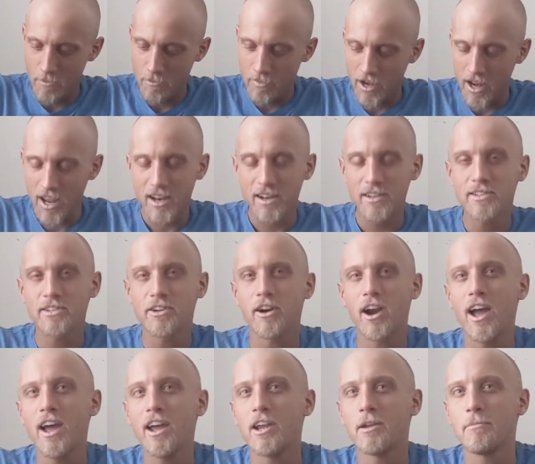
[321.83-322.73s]
Bananas
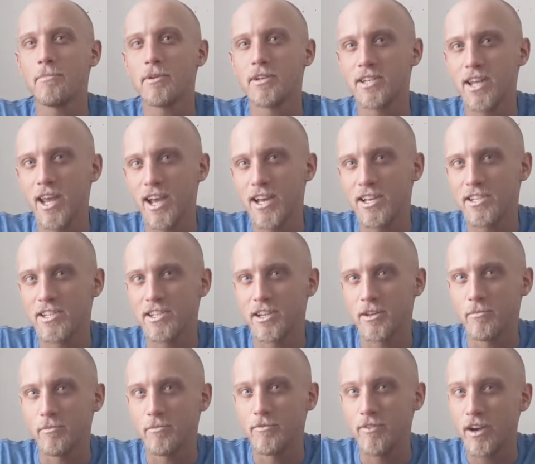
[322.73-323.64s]
are high in
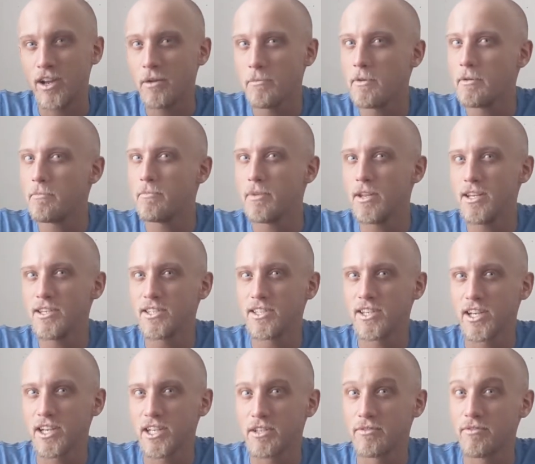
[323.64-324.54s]
potassium, vitamin
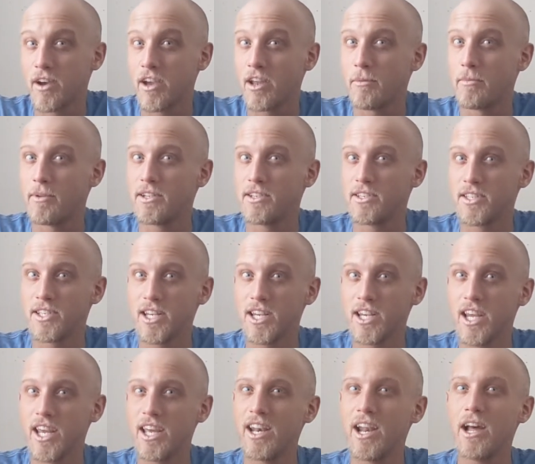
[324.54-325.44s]
B6, vitamin
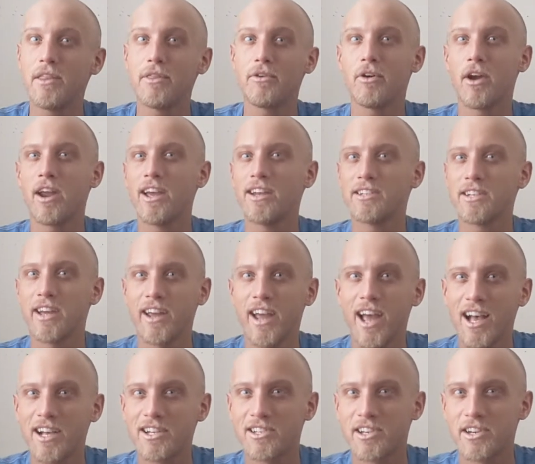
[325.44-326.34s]
C, and other
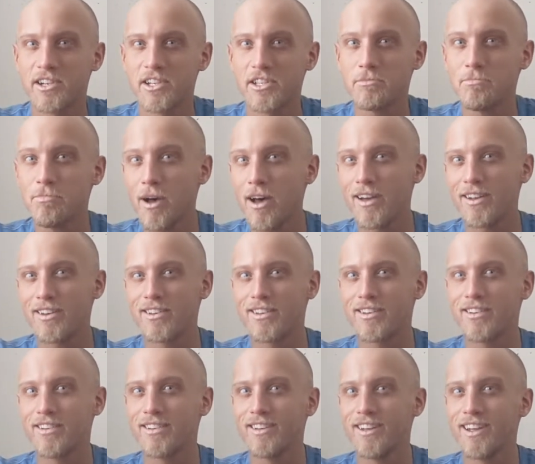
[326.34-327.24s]
antioxidants, but
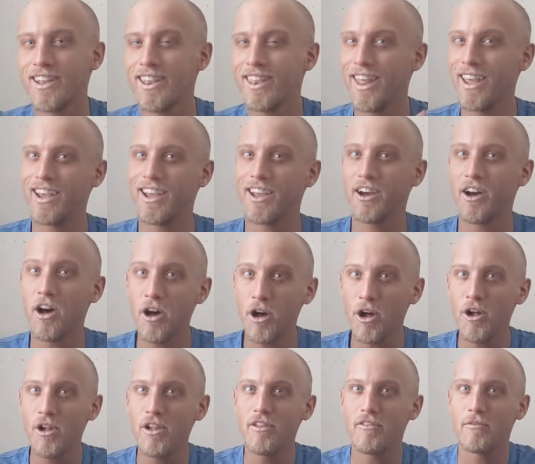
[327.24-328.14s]
like
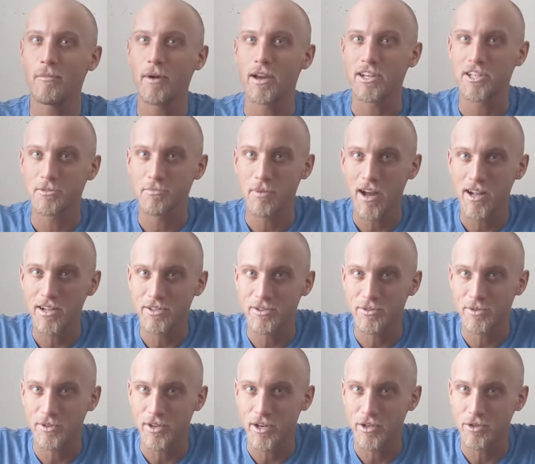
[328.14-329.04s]
all of my
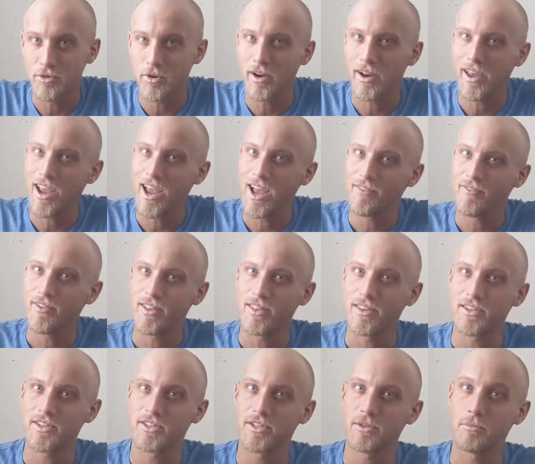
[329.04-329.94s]
sponsors I try to have
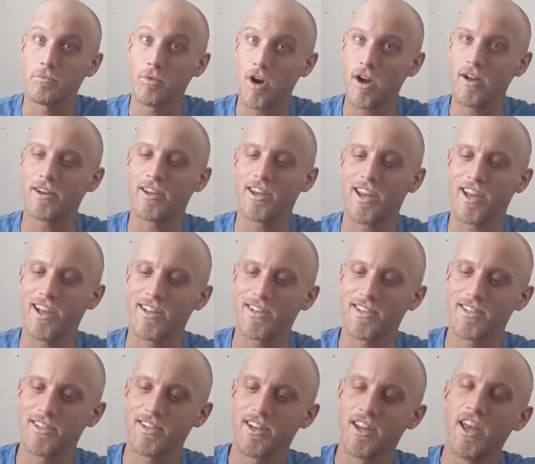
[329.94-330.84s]
on this
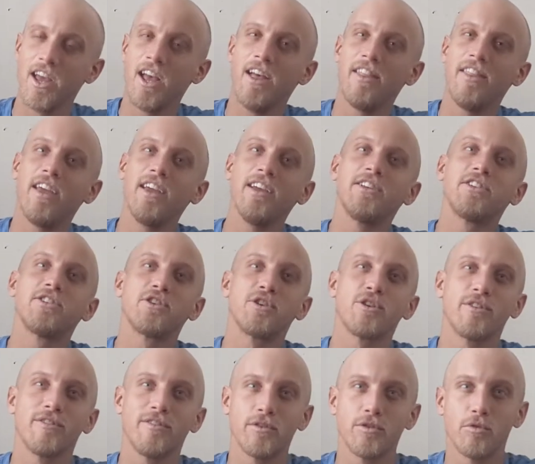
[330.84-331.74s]
broadcast, they
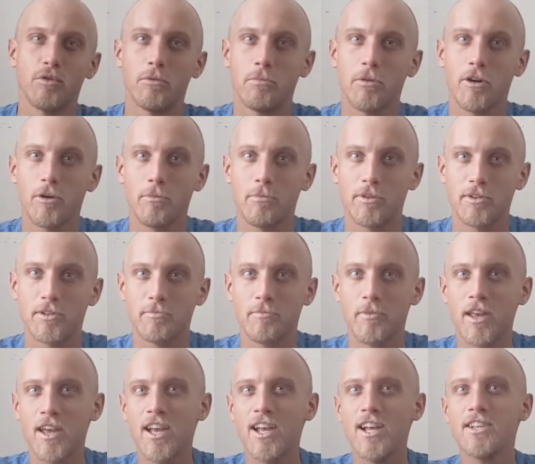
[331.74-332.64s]
serve a dual purpose.
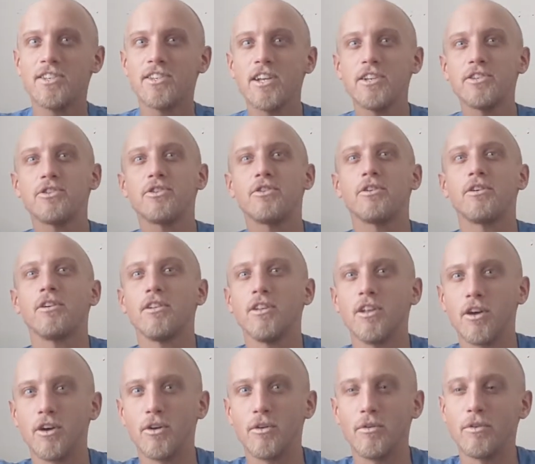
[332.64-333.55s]
Since you're
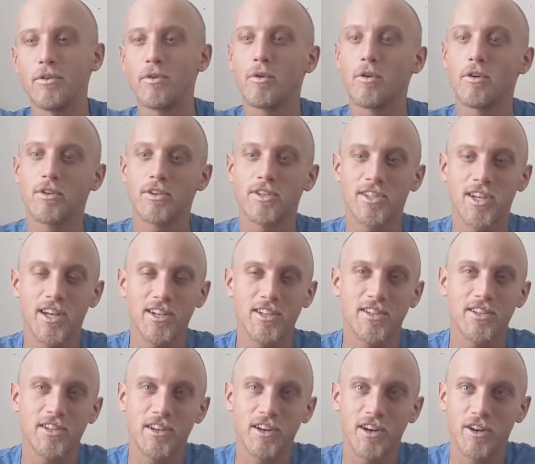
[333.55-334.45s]
alone, or
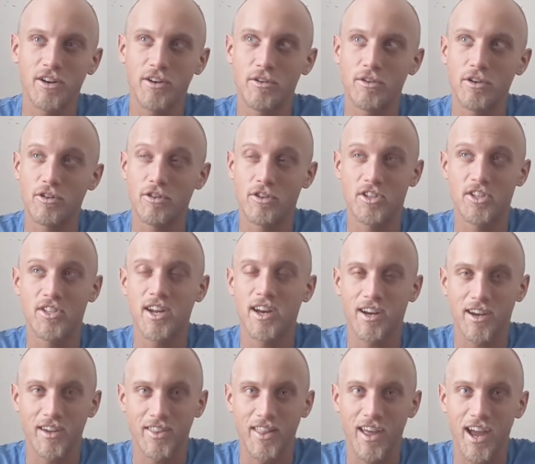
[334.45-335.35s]
since, you're
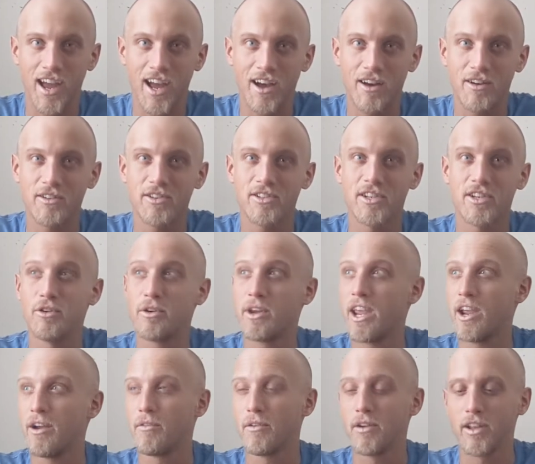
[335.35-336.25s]
stuck in the house and you
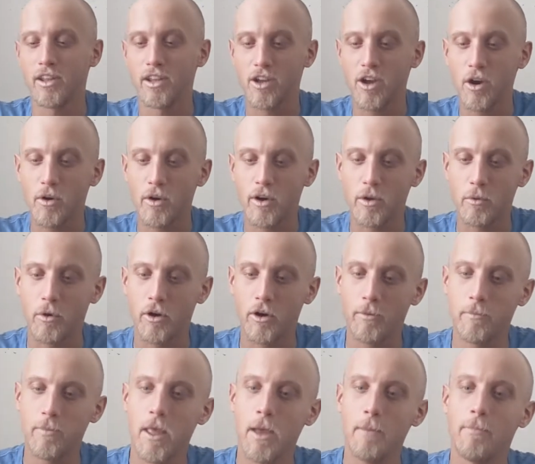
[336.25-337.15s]
can't really go
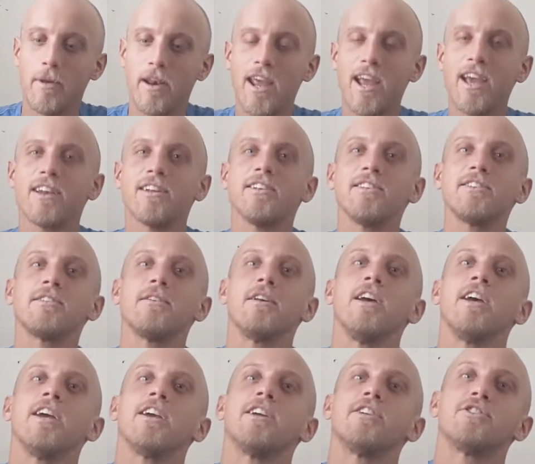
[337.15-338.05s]
anywhere, bananas
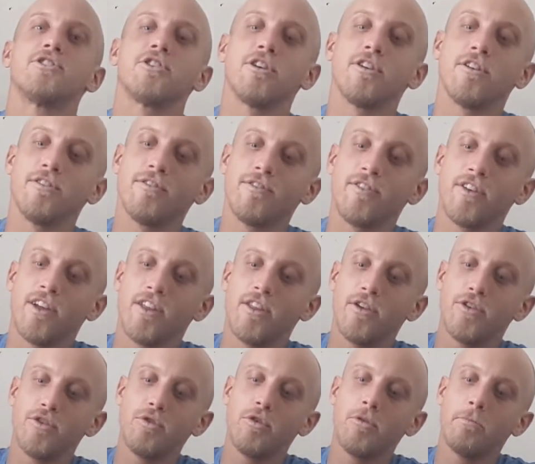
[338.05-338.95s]
can serve
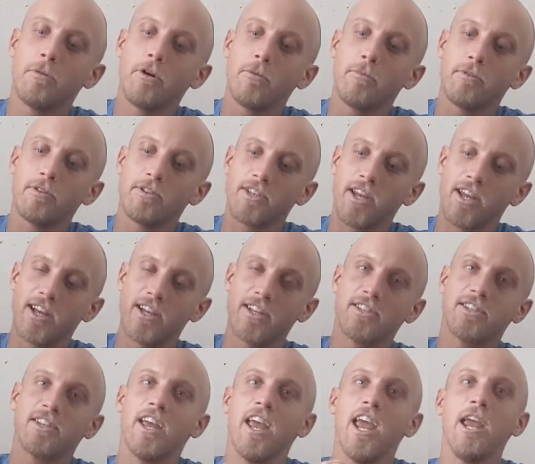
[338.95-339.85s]
the dual purpose
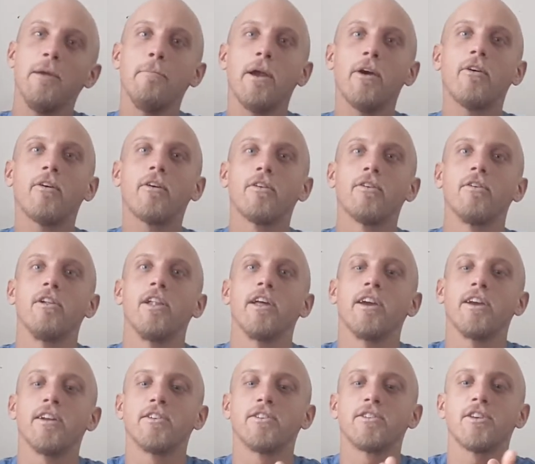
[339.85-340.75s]
as a
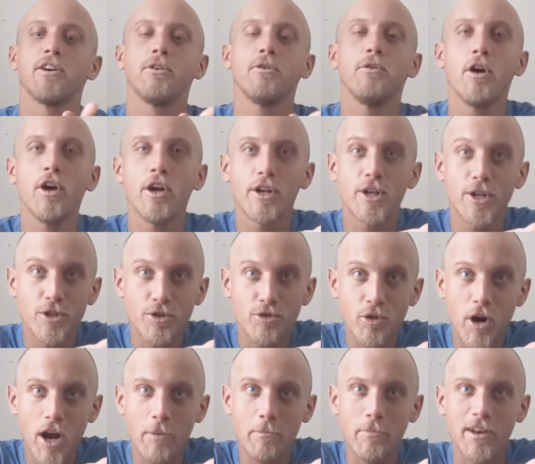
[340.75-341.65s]
marital aid. So
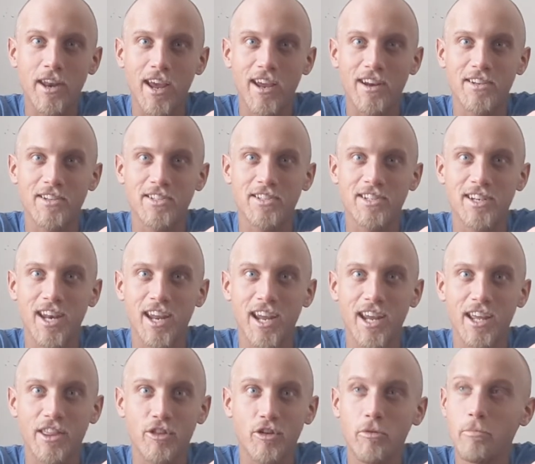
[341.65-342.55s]
try bananas
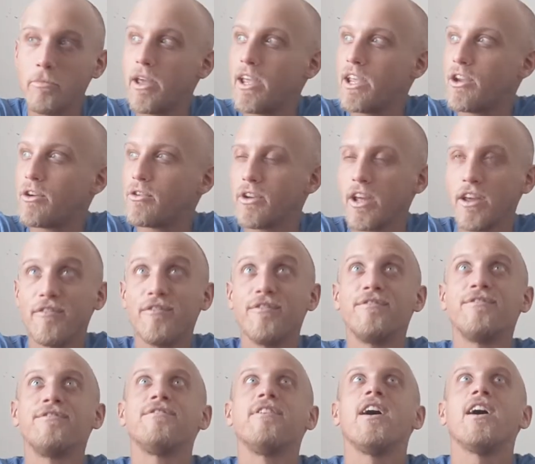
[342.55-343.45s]
today. They'll make your day
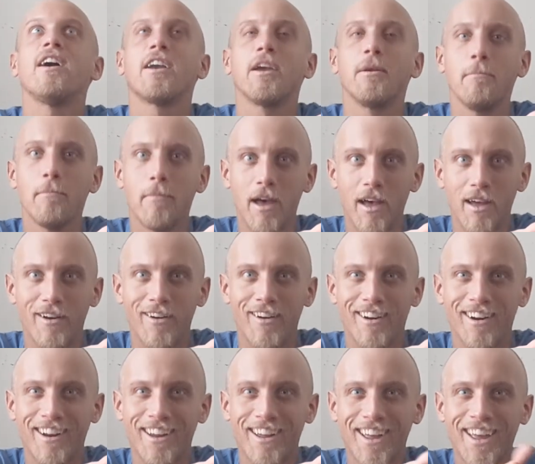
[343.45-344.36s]
fucking
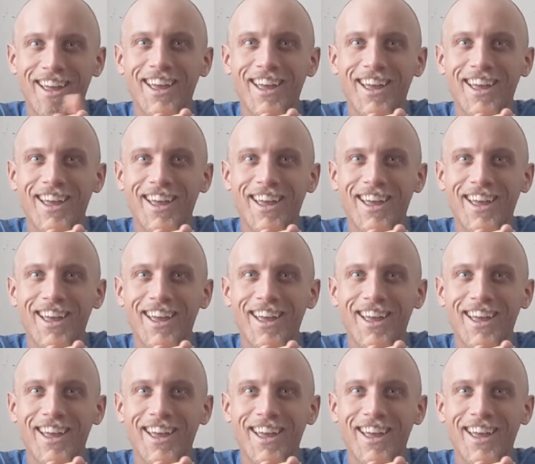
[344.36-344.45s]
better.